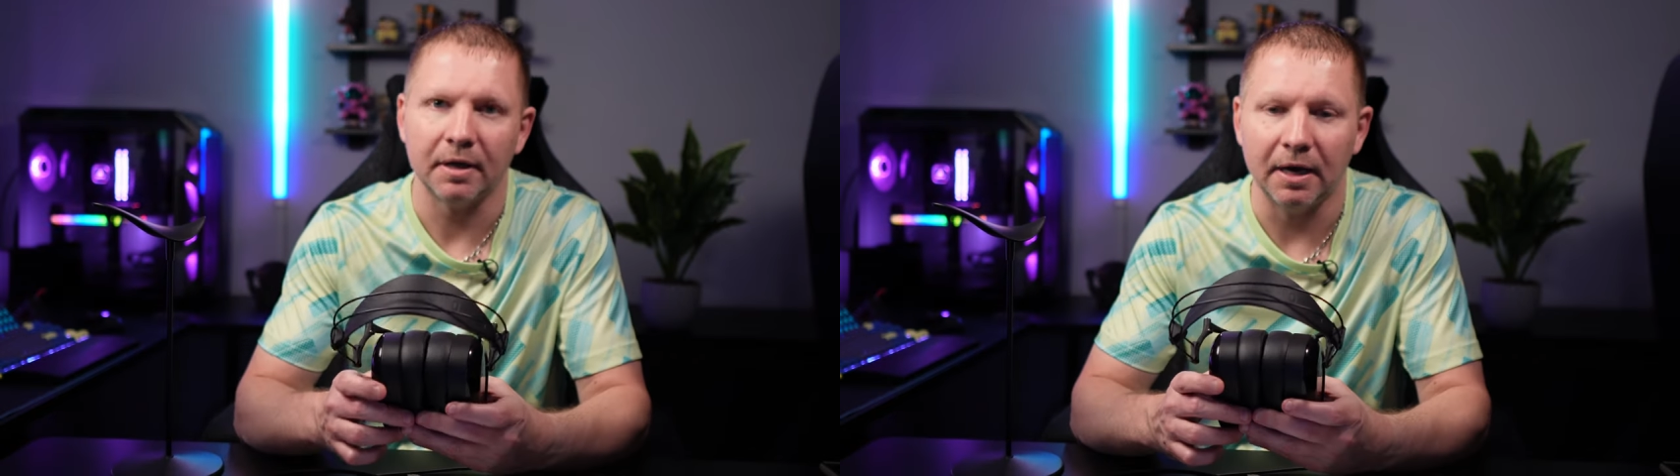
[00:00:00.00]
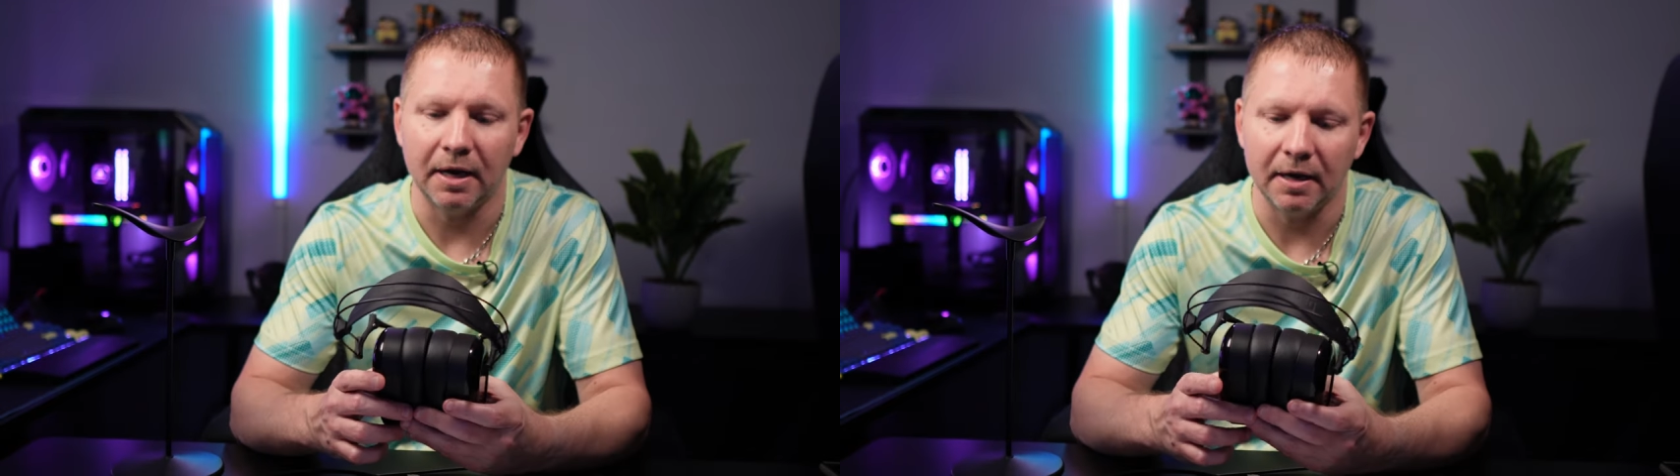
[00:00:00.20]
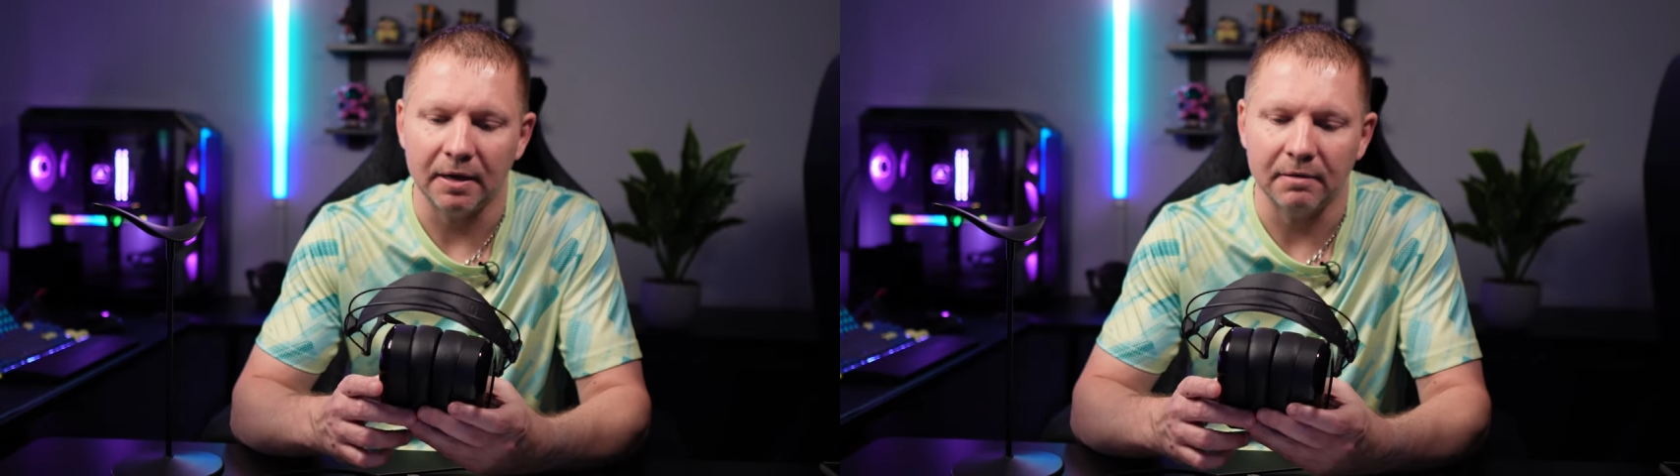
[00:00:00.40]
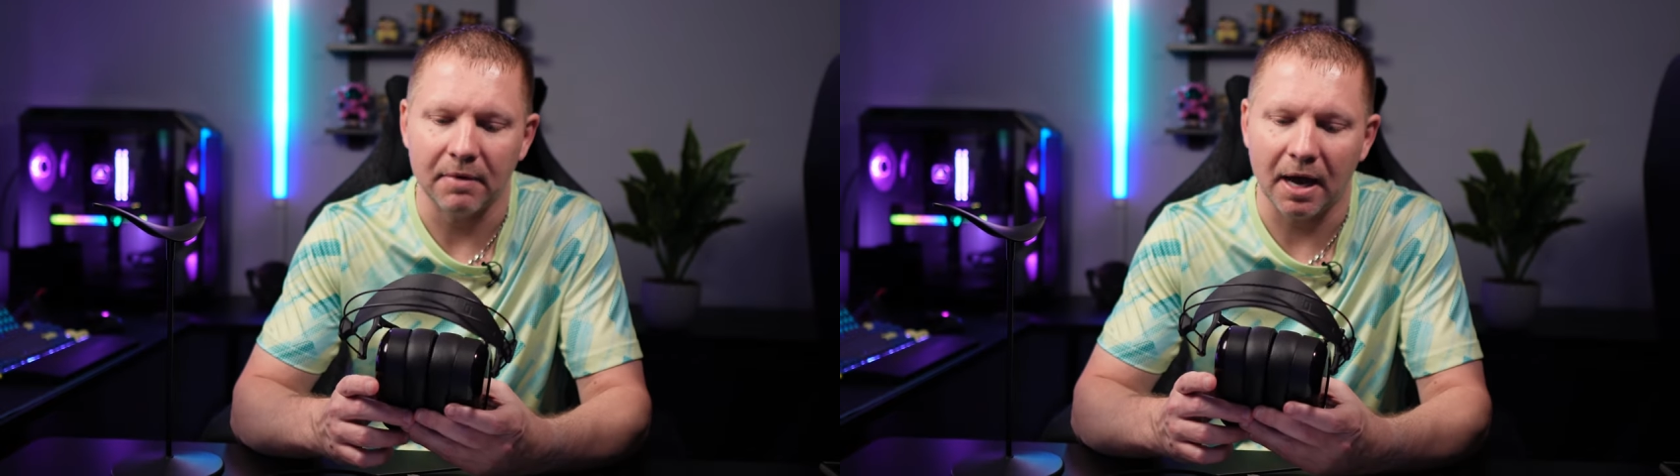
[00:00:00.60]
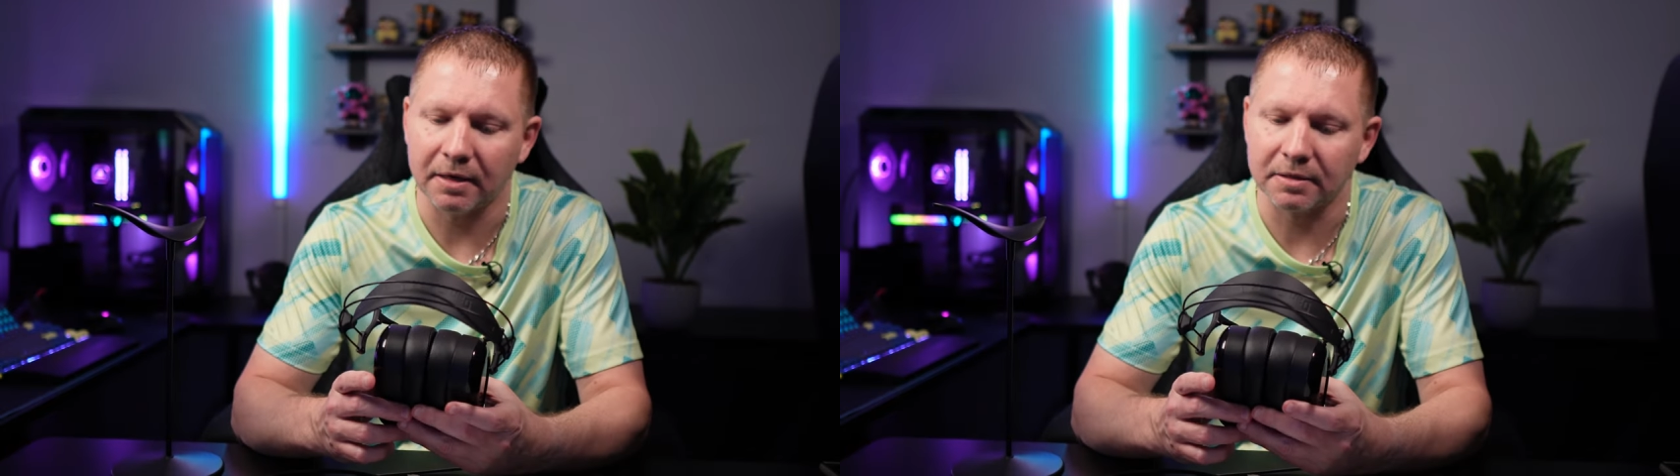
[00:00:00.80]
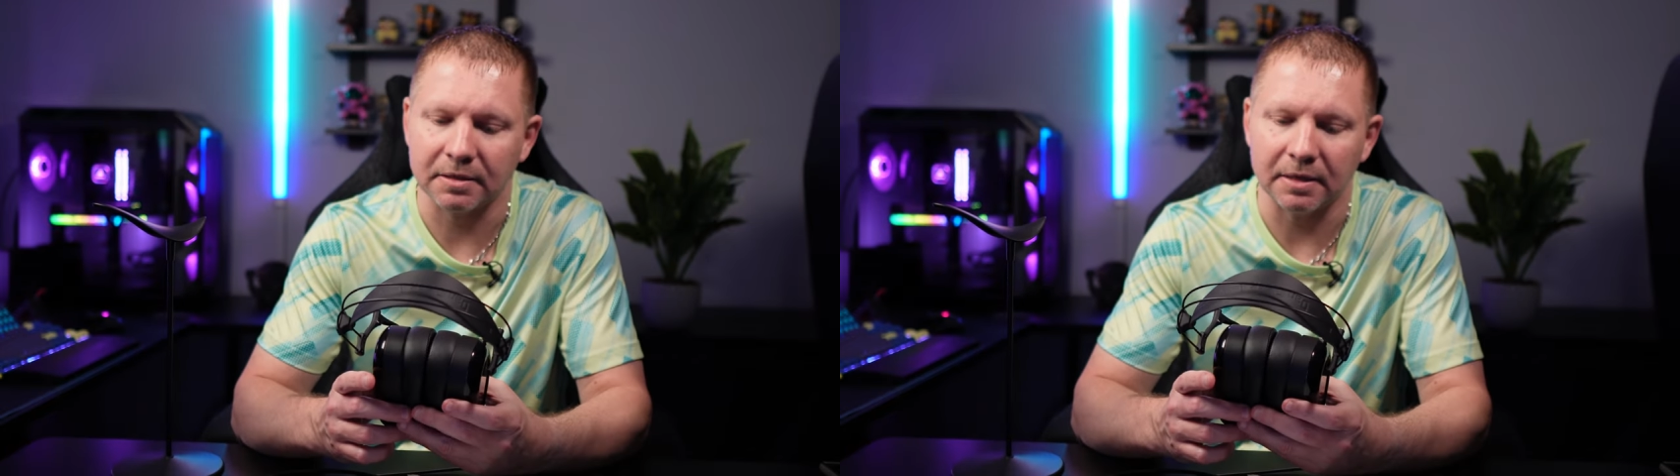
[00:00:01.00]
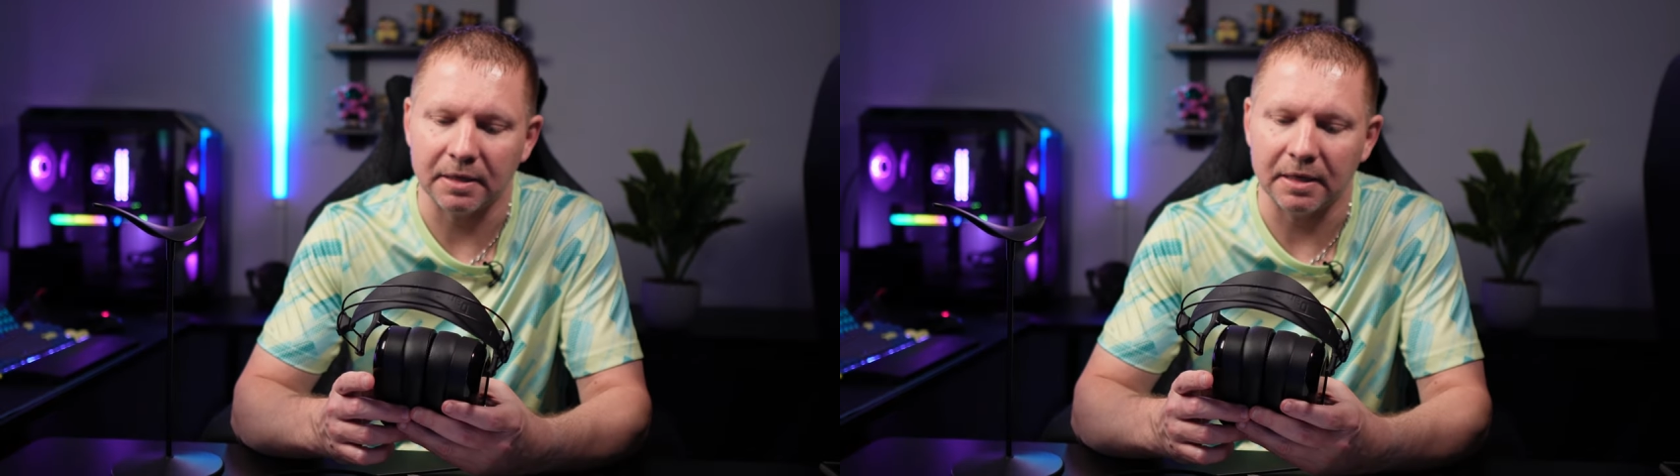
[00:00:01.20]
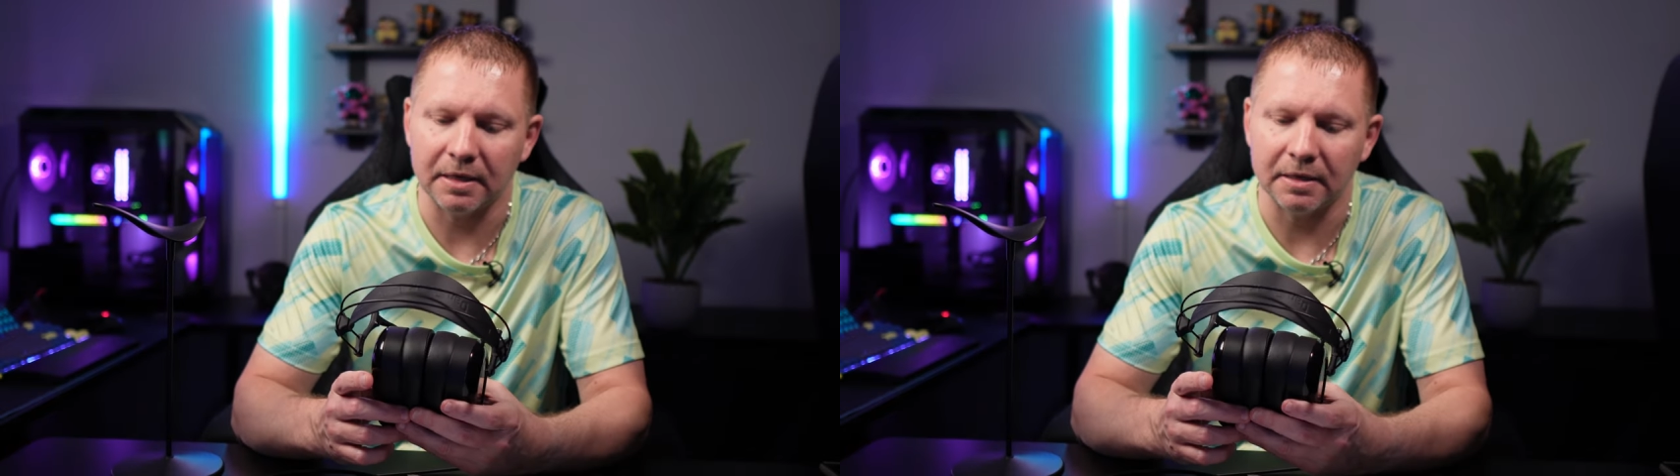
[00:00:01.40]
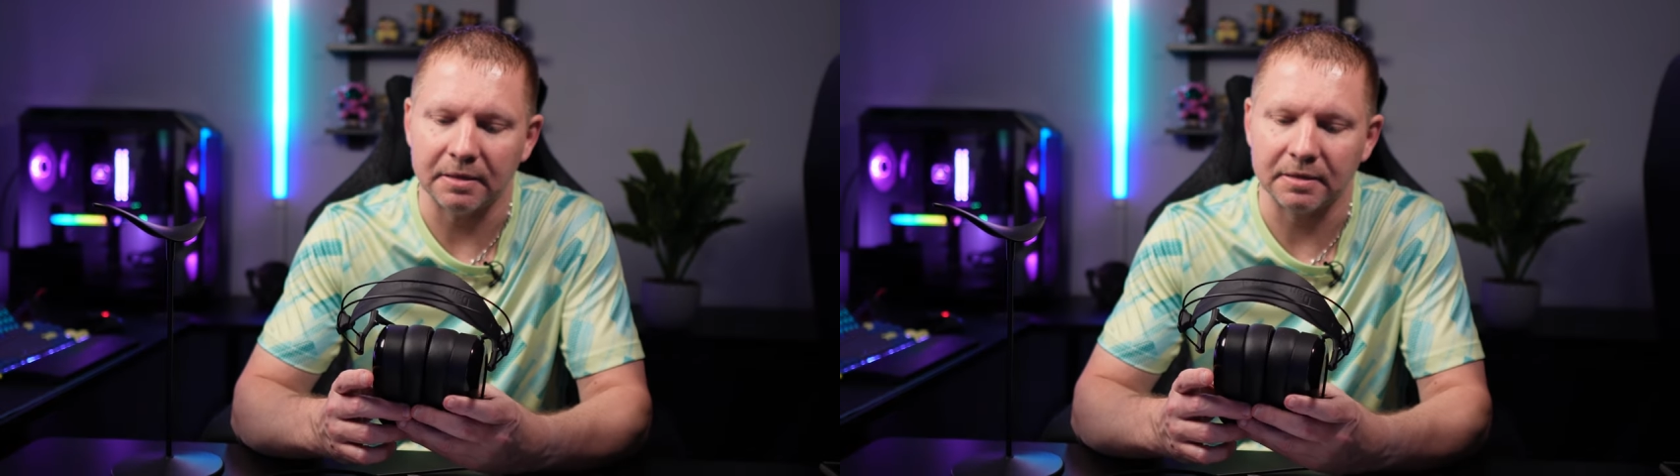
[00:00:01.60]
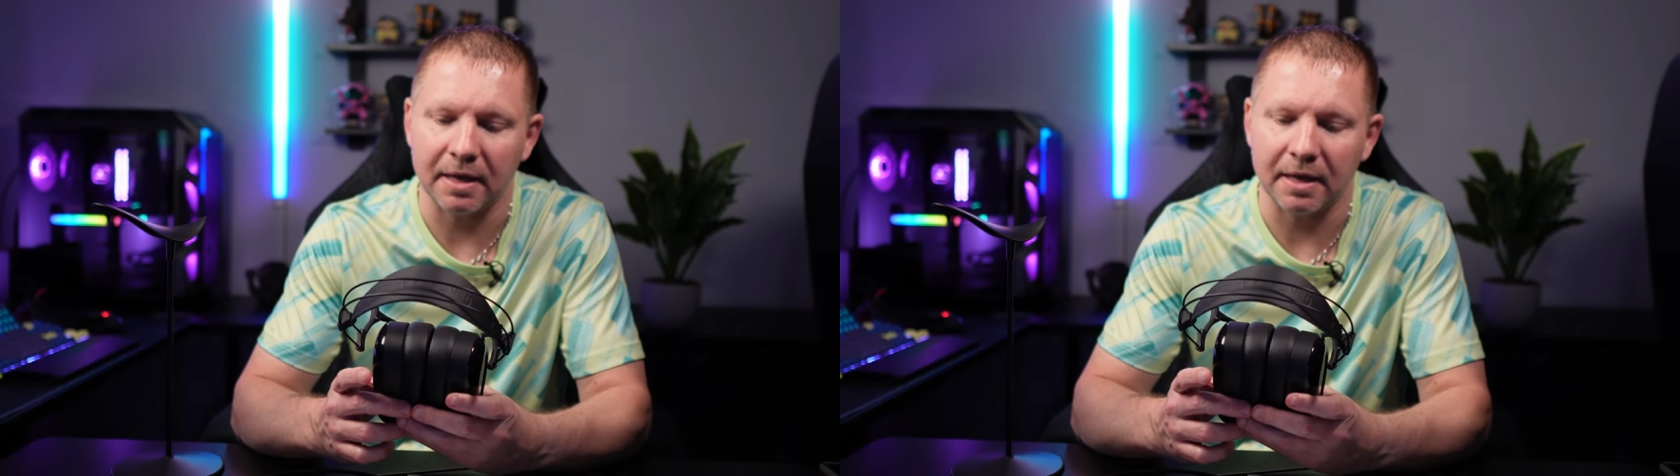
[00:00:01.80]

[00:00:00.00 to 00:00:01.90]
honestly is